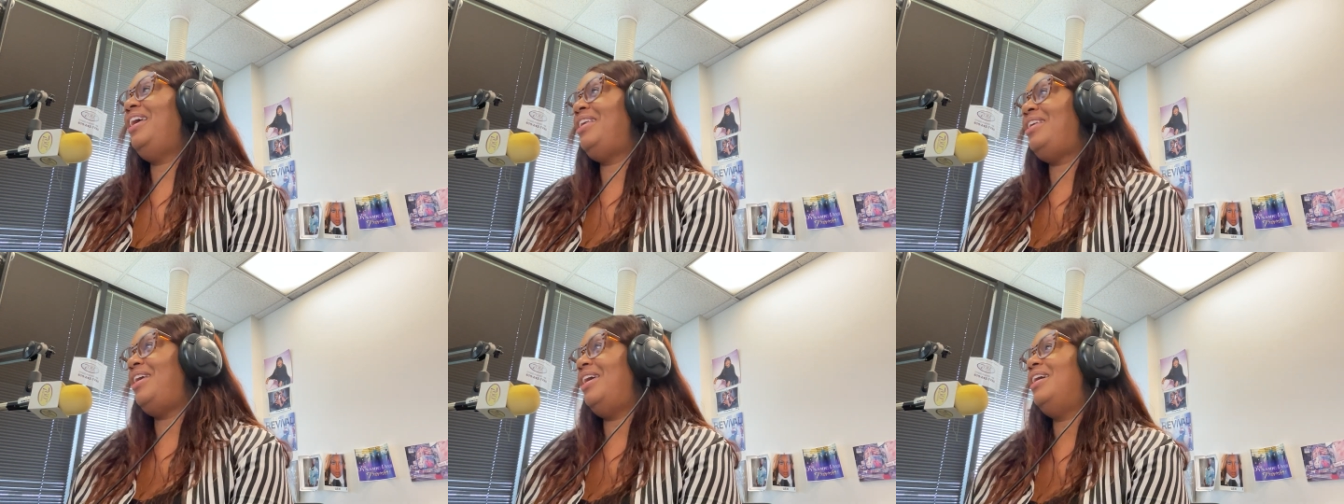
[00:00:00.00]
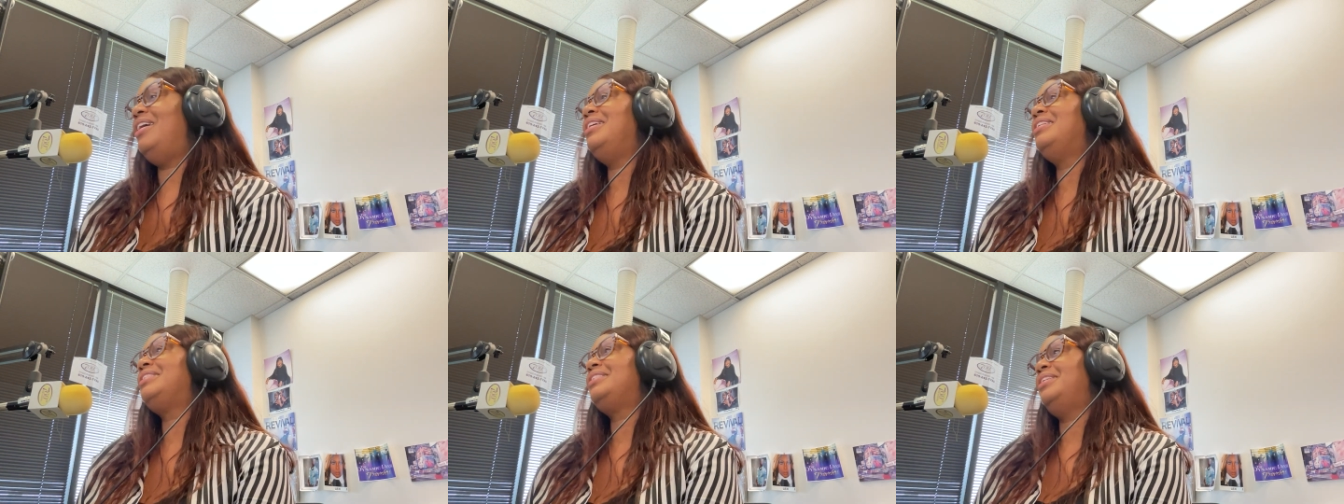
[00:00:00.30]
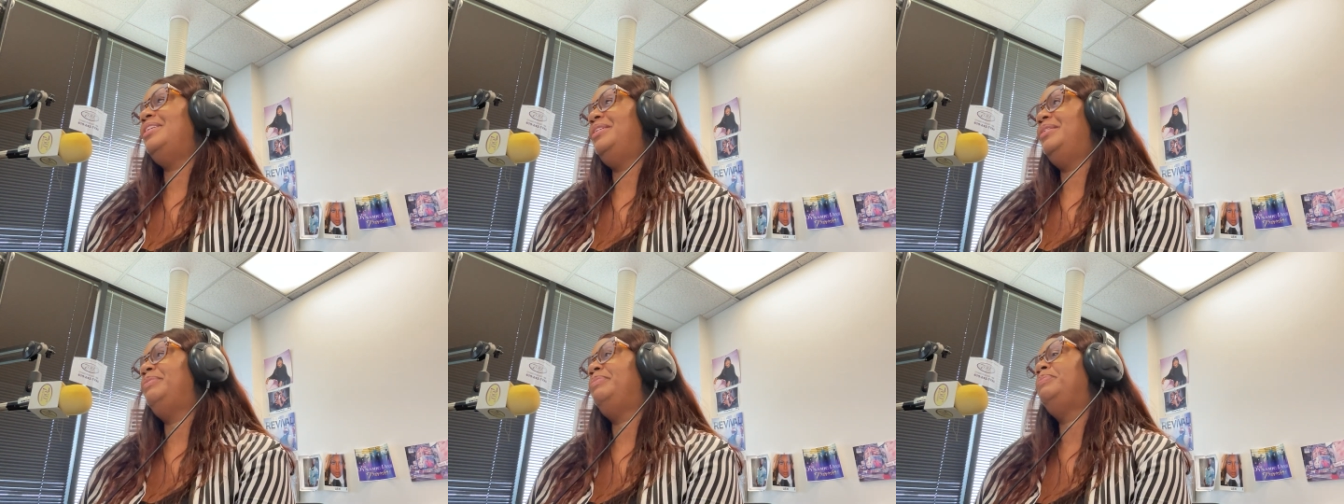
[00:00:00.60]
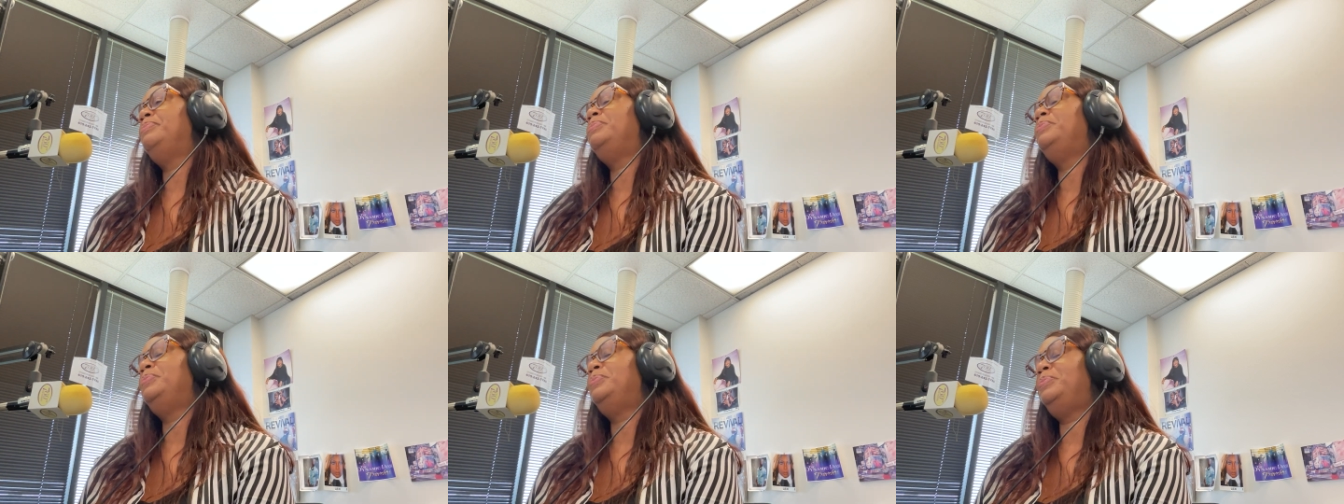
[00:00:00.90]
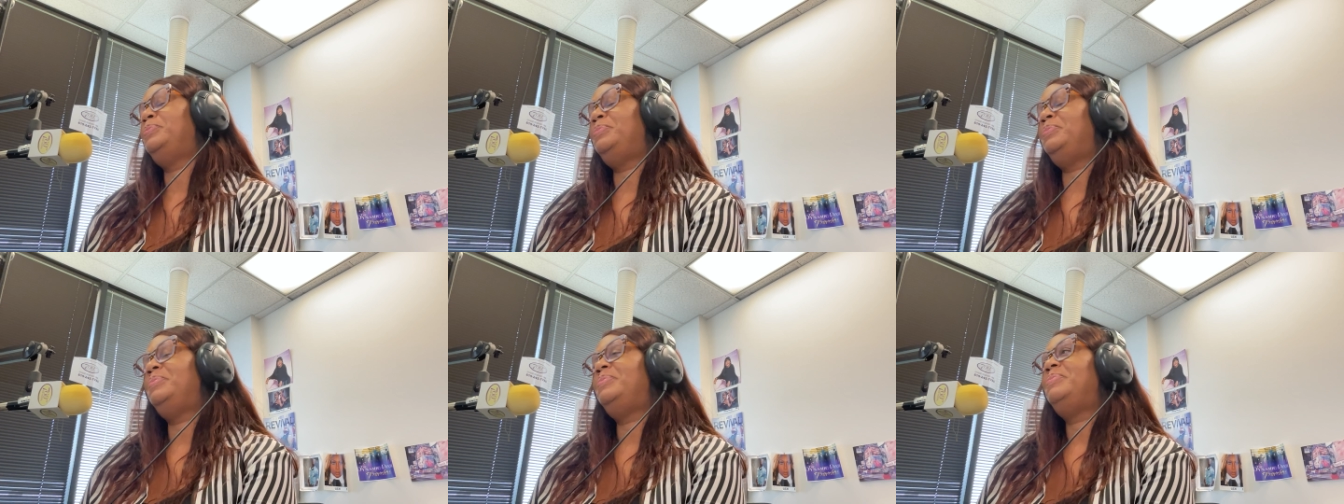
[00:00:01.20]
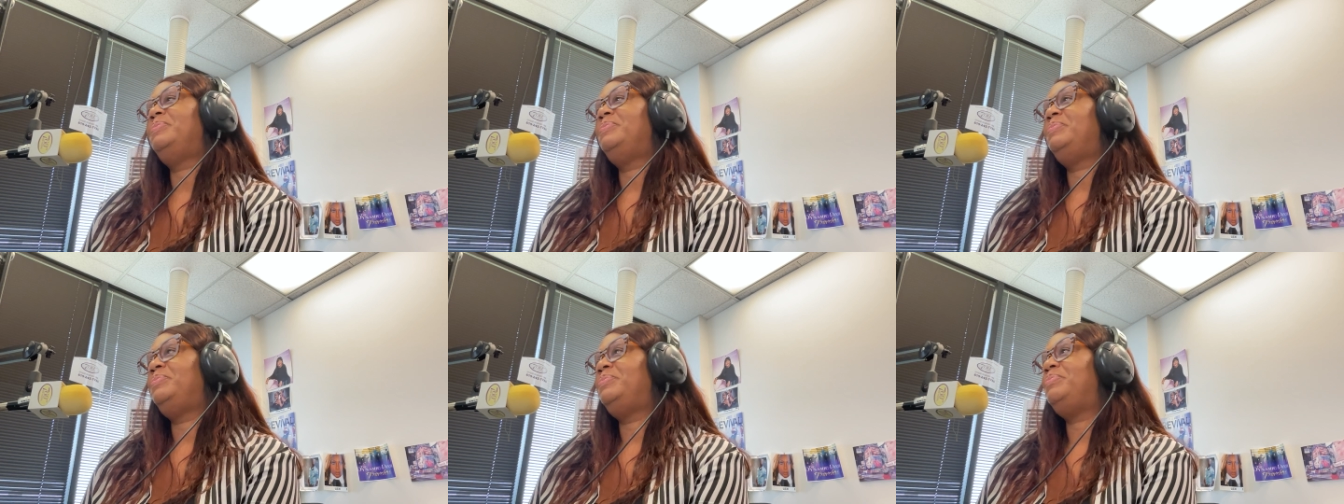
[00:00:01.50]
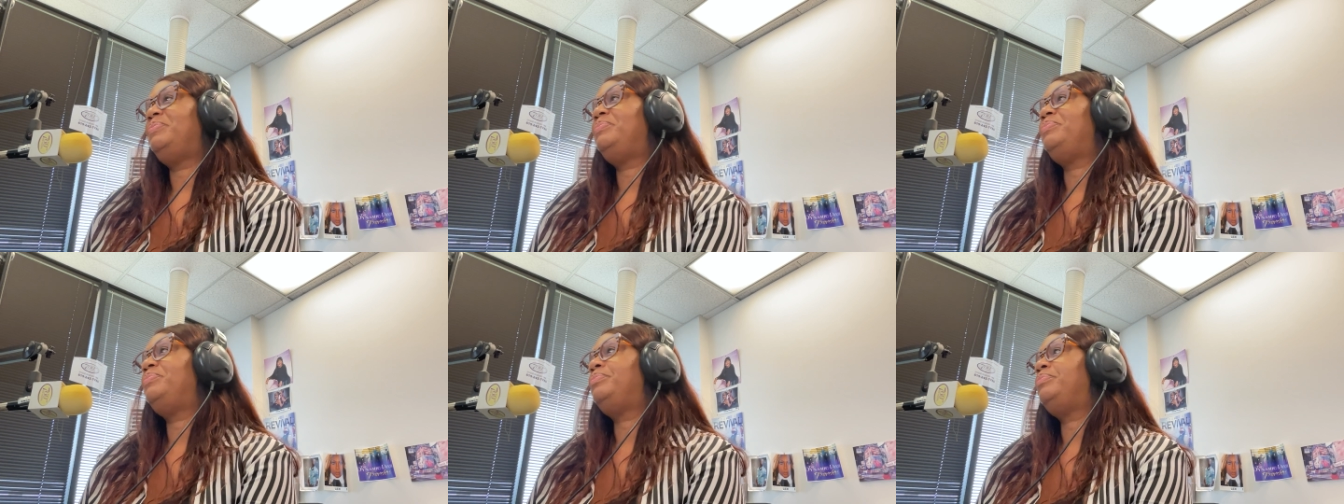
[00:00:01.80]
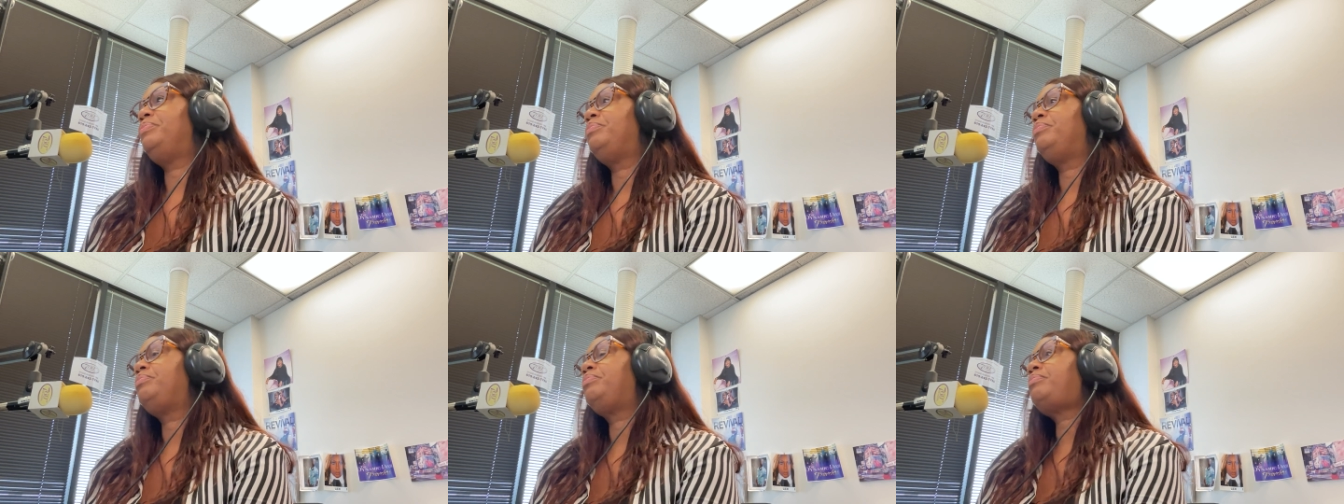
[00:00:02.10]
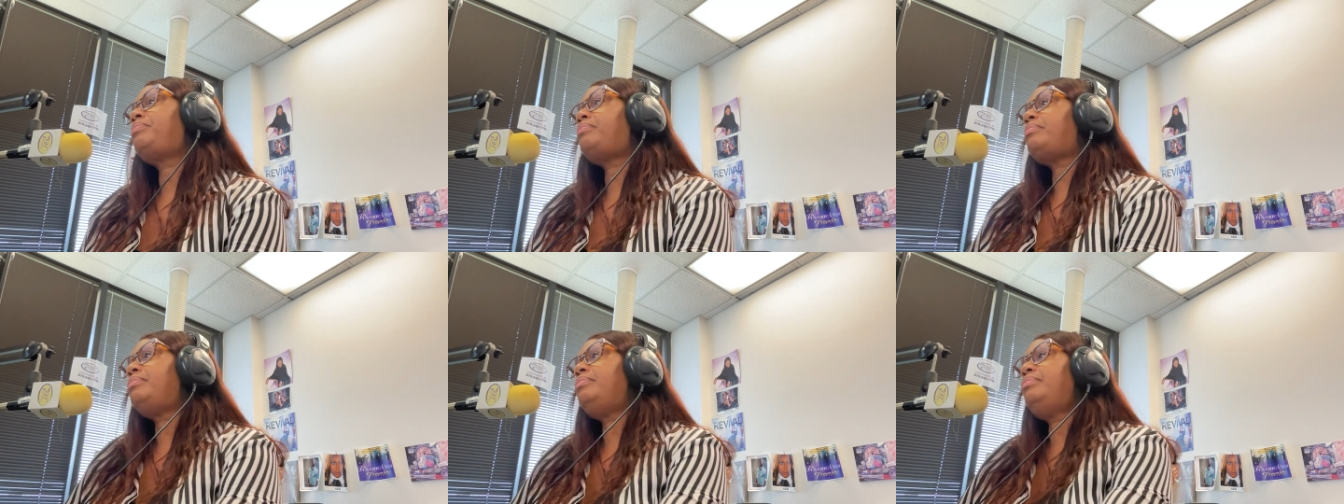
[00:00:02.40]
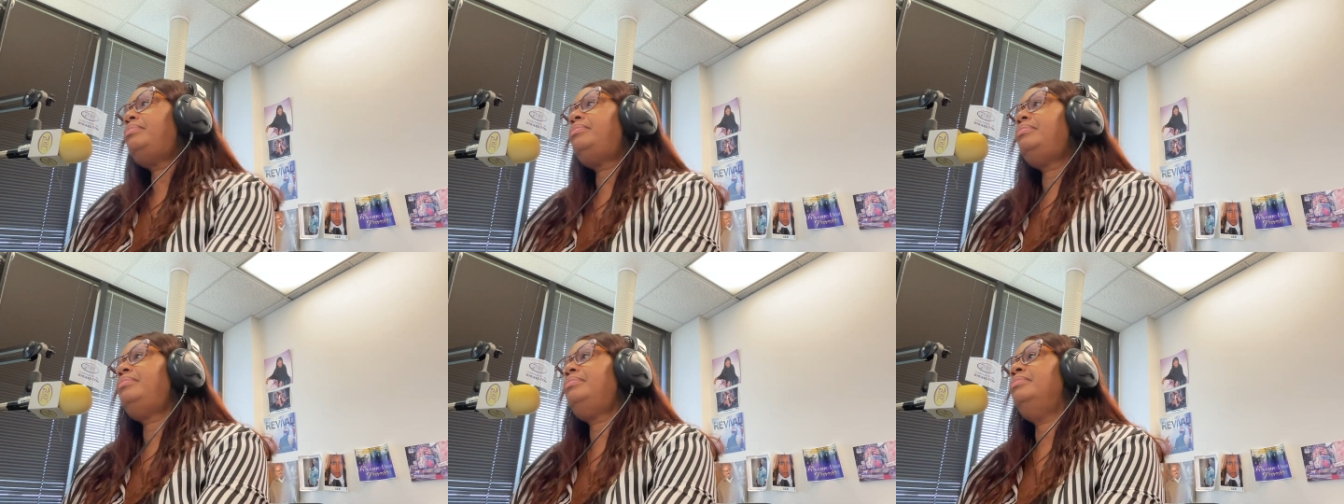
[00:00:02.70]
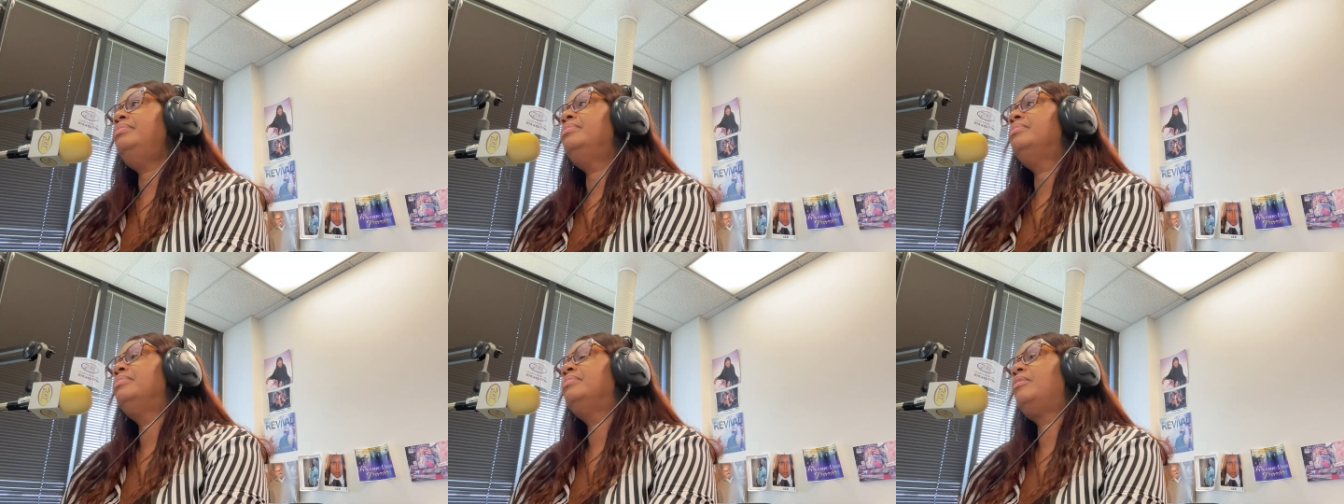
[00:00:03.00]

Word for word: practice yes. for all of us. Mm-hmm. Here's the thing about what we do.